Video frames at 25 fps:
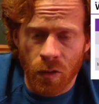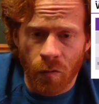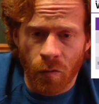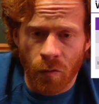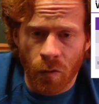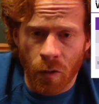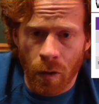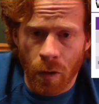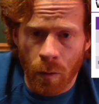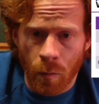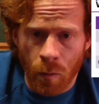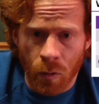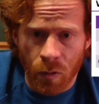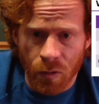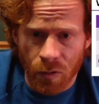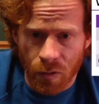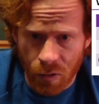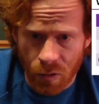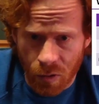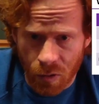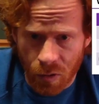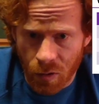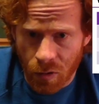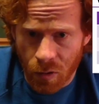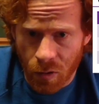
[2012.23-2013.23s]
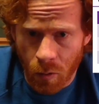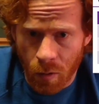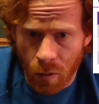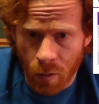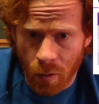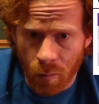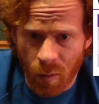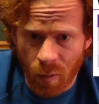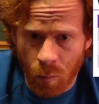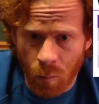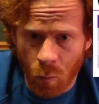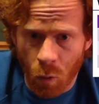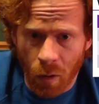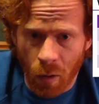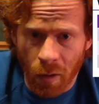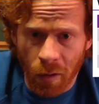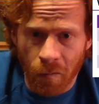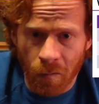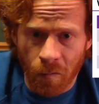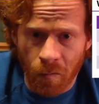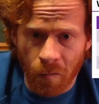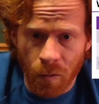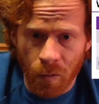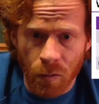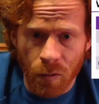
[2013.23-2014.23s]
variables is just going to be more
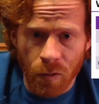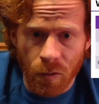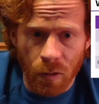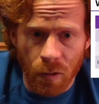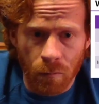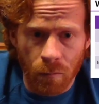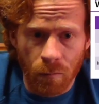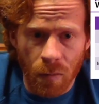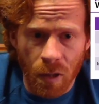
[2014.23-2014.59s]
confusing.